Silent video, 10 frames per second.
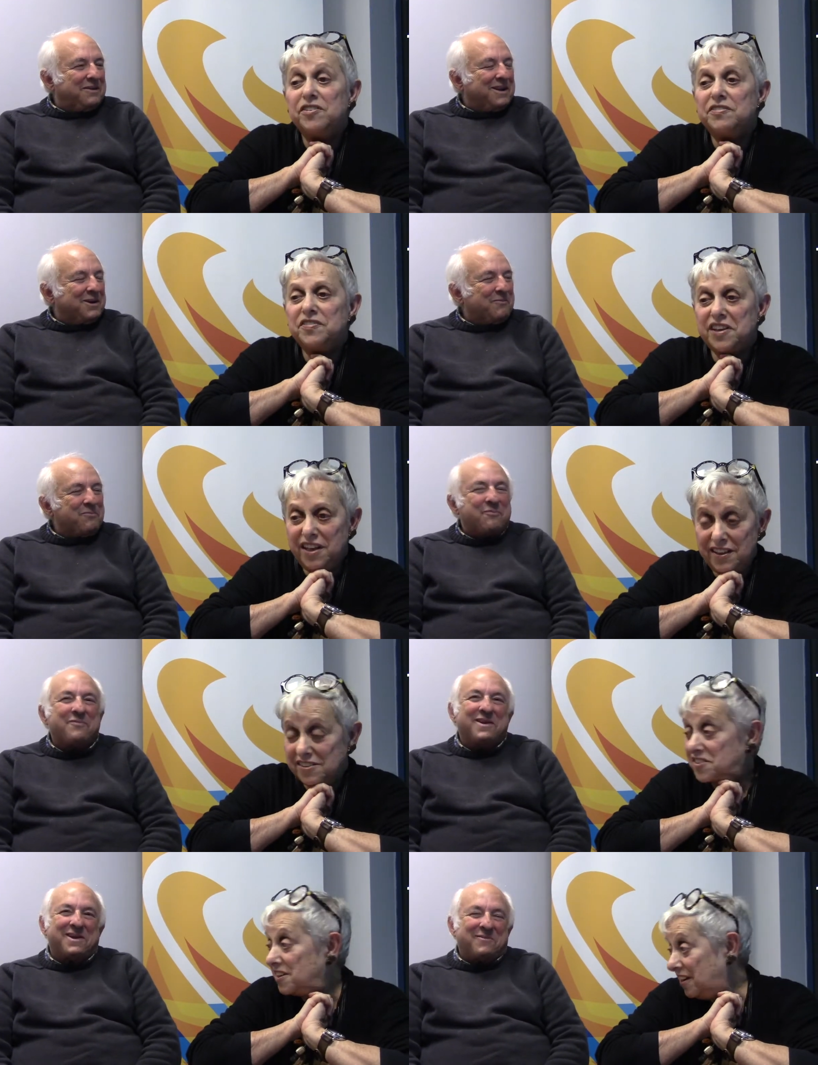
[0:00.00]

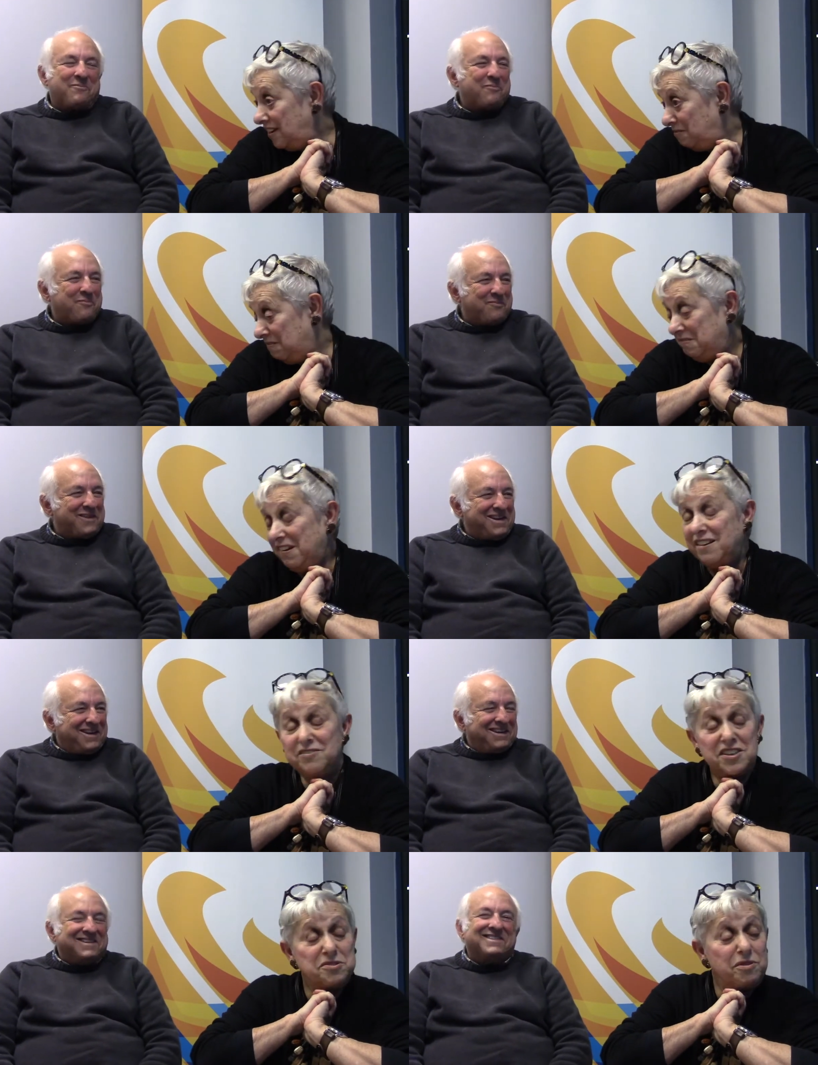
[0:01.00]
Speaker 1: 15th, see? None
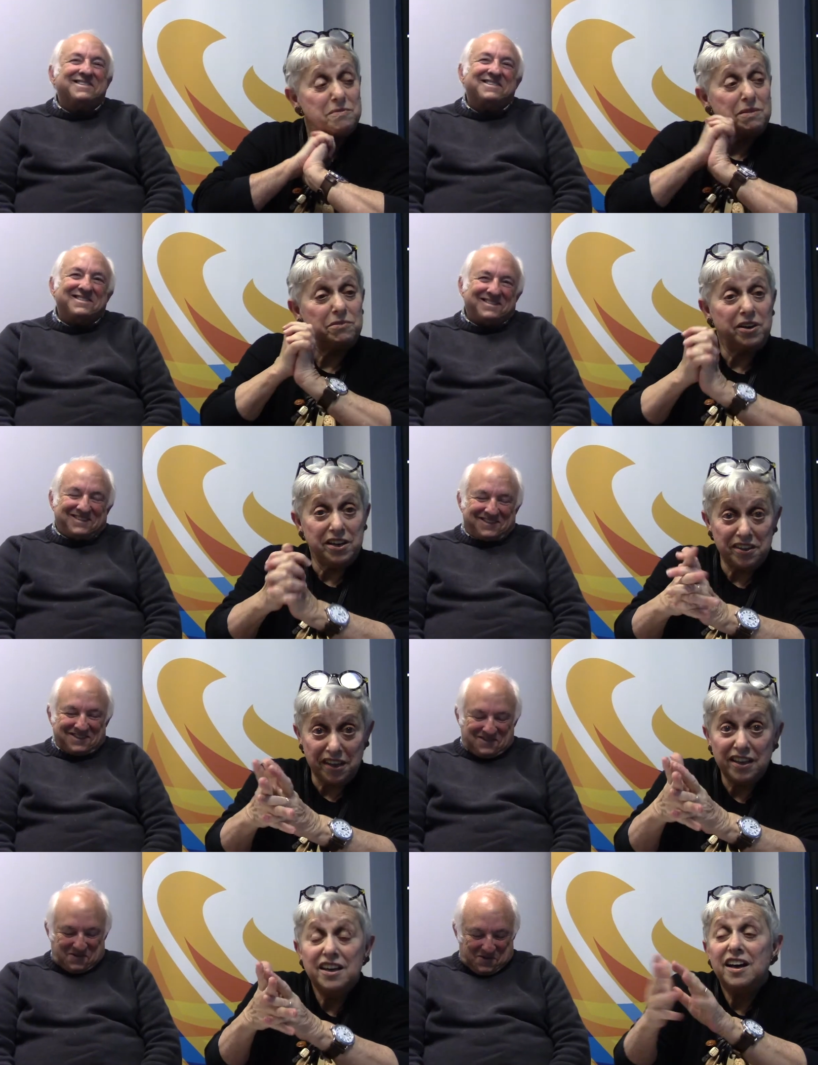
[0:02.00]
of us remember
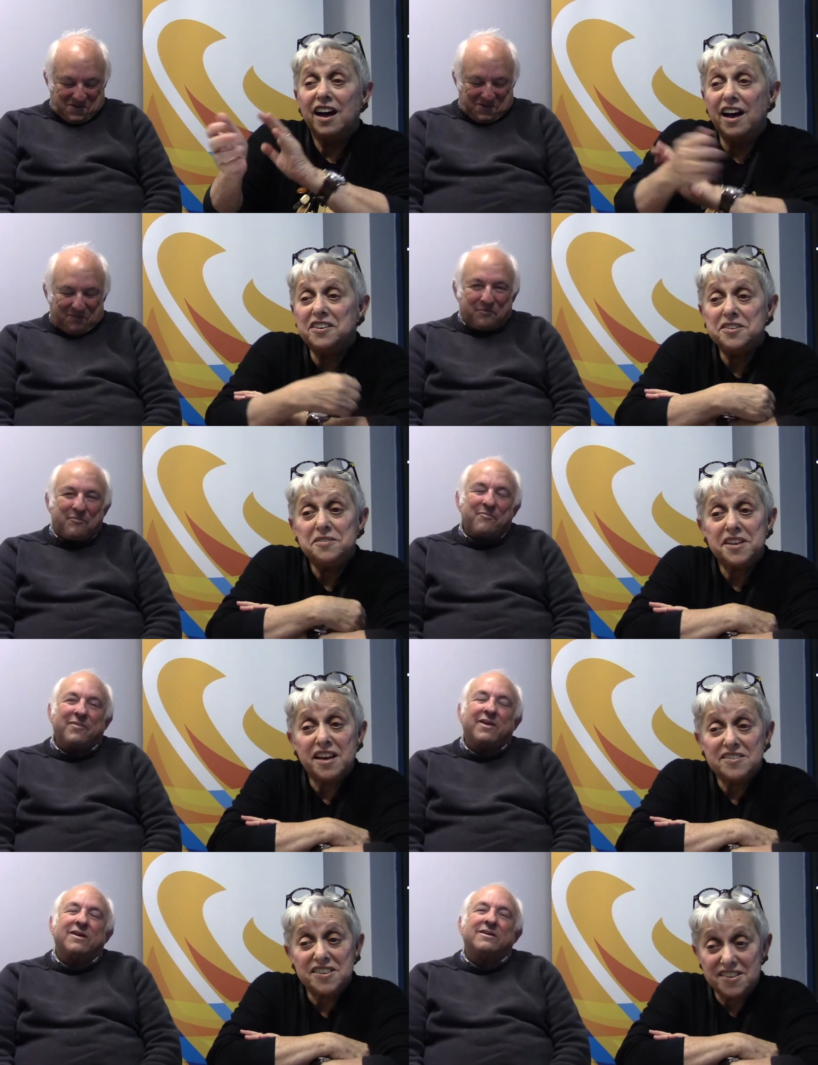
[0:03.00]
anything. Uh,
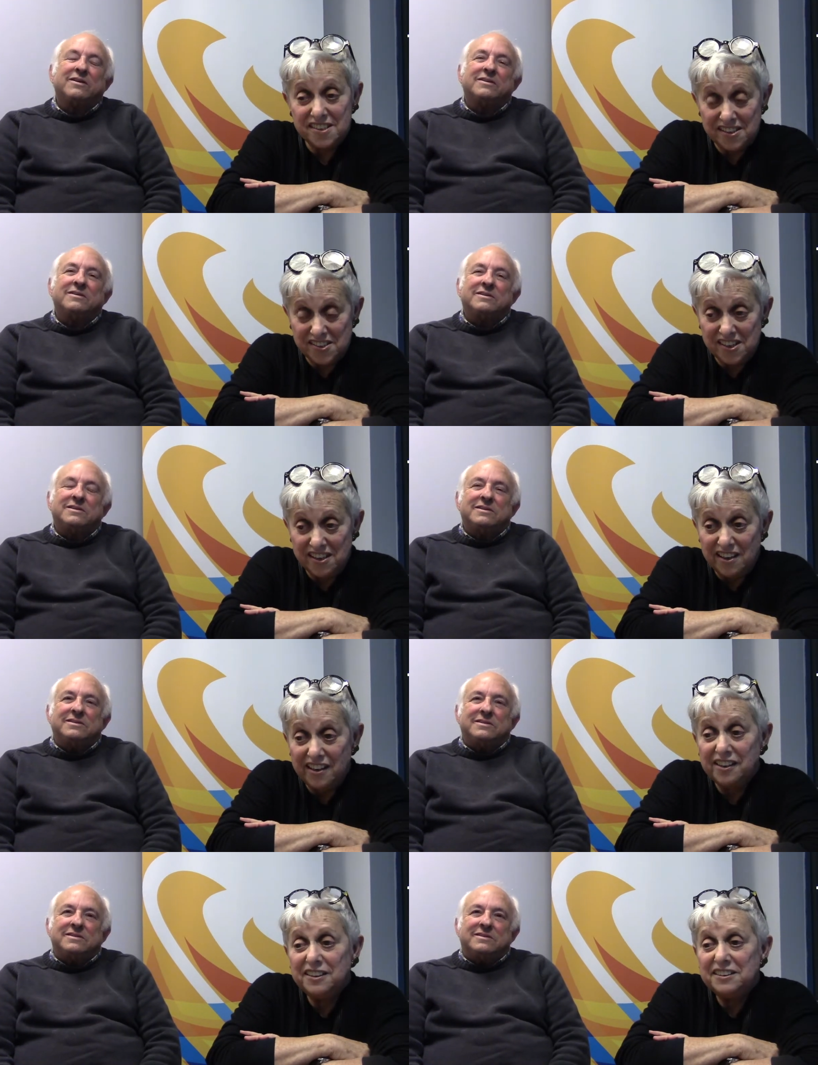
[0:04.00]

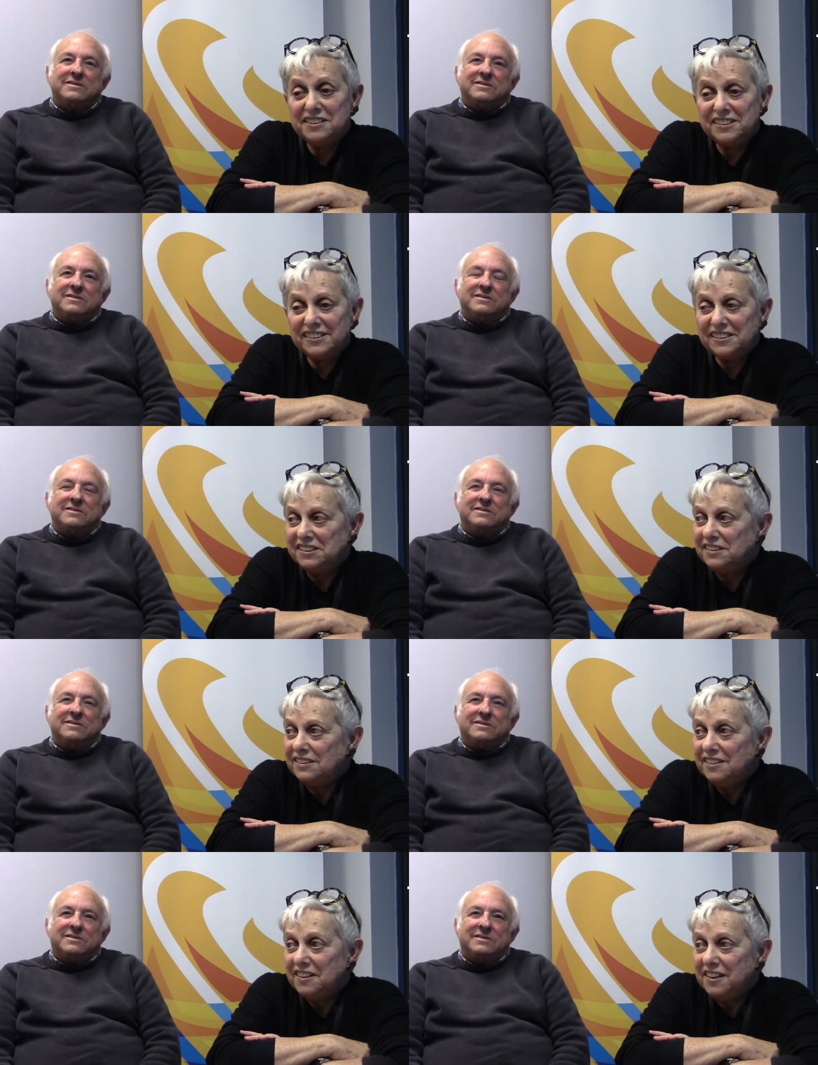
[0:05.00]
2016.
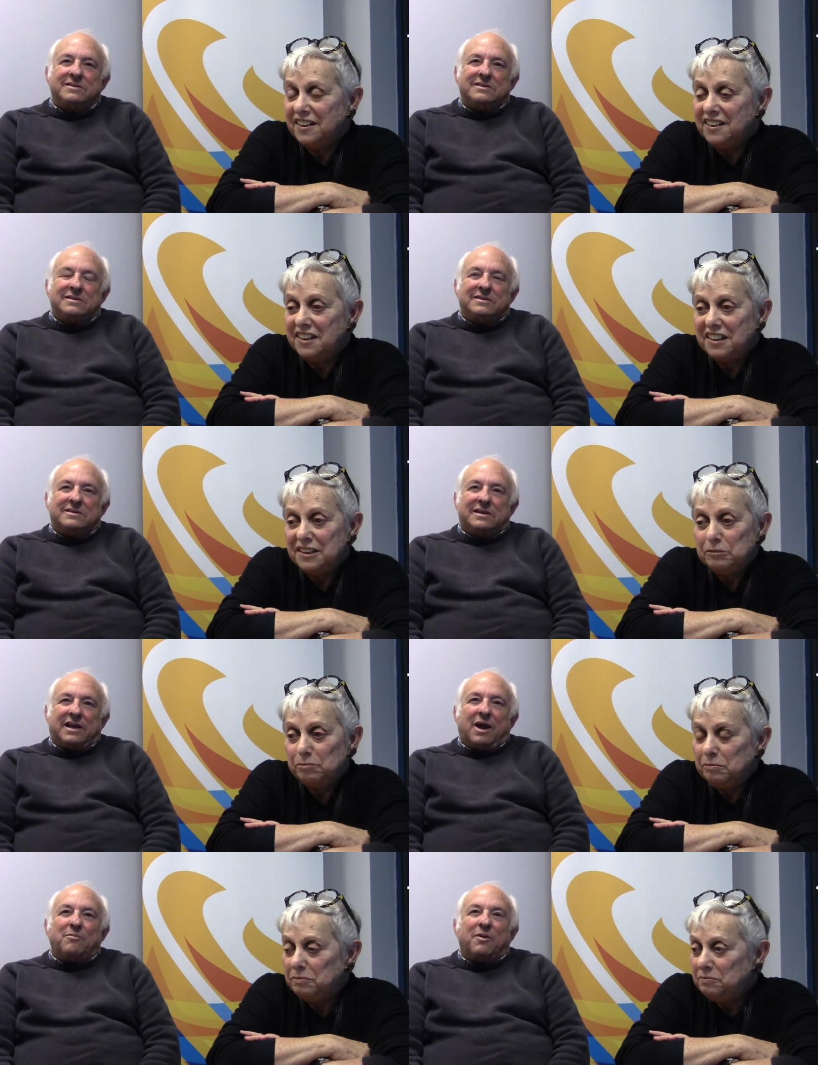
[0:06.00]
Speaker 2: Okay.
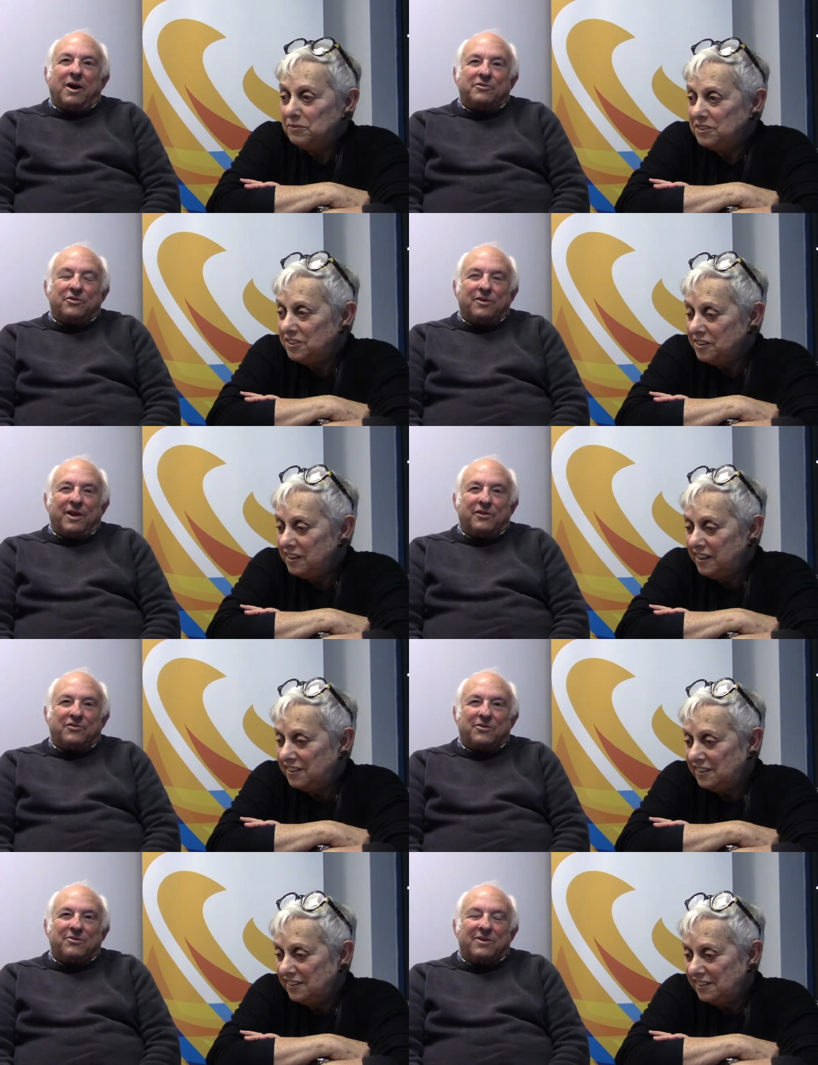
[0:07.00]
And I'm Roger
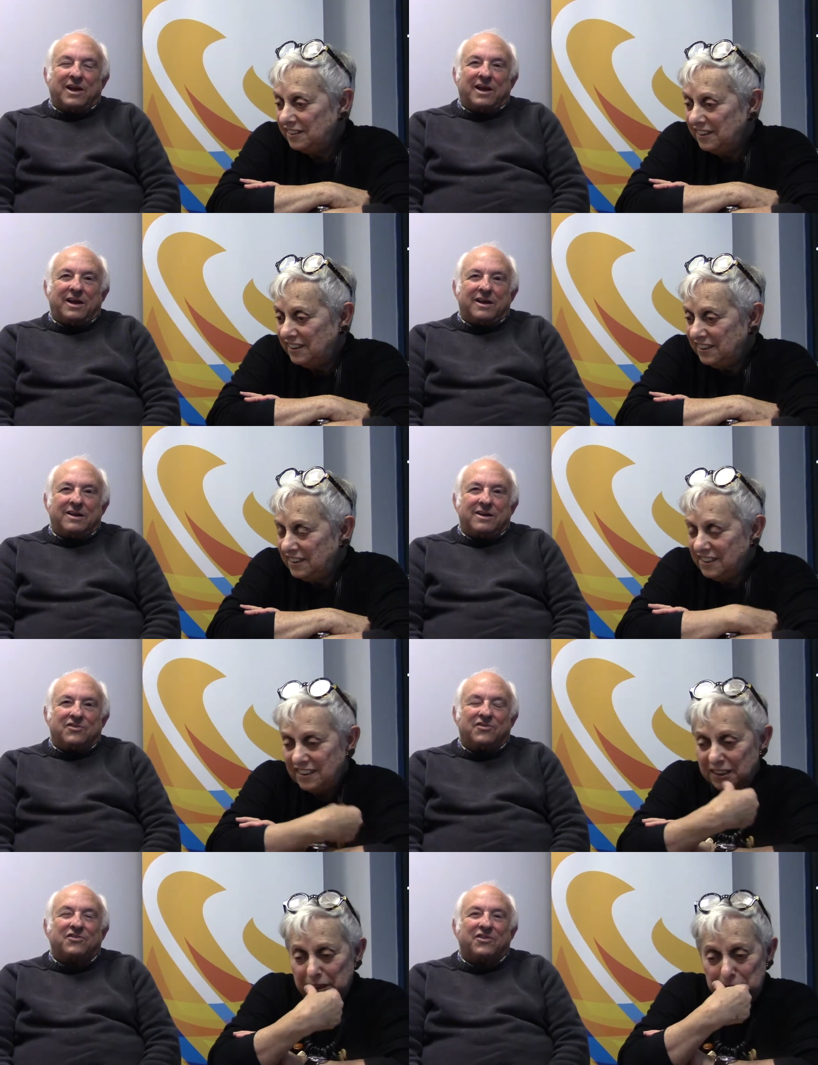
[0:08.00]
Lesser, and
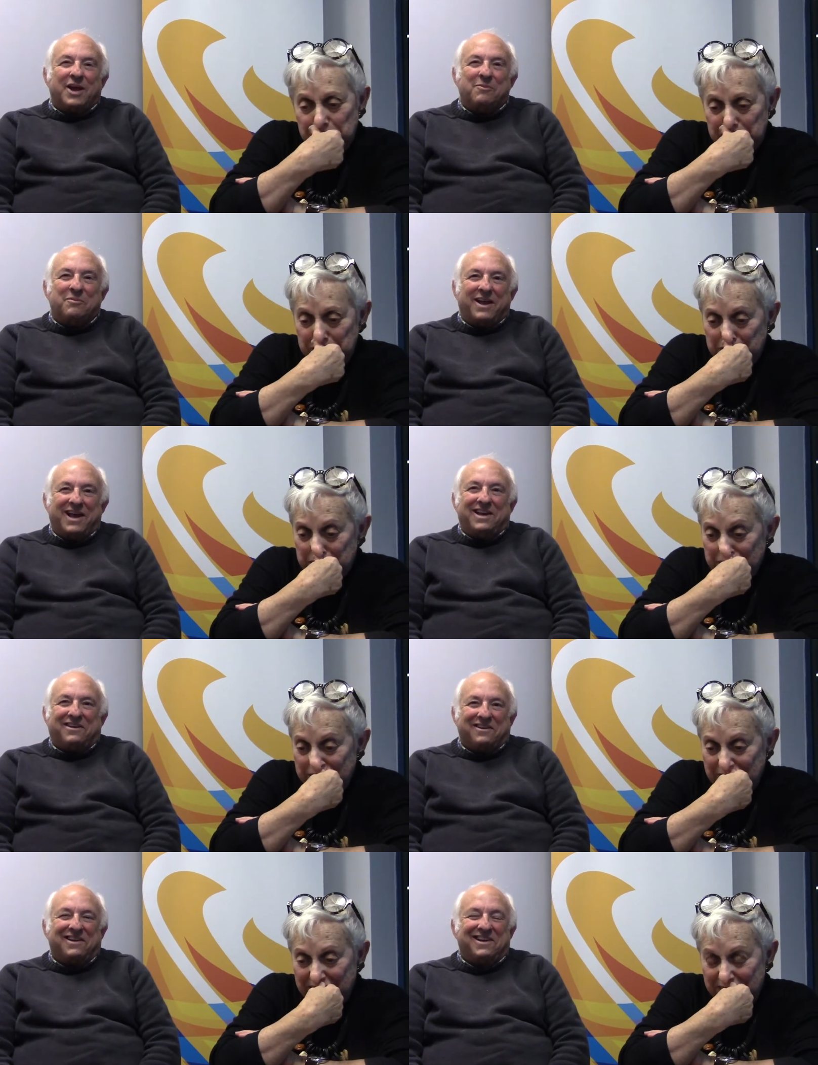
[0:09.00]
it's the same date.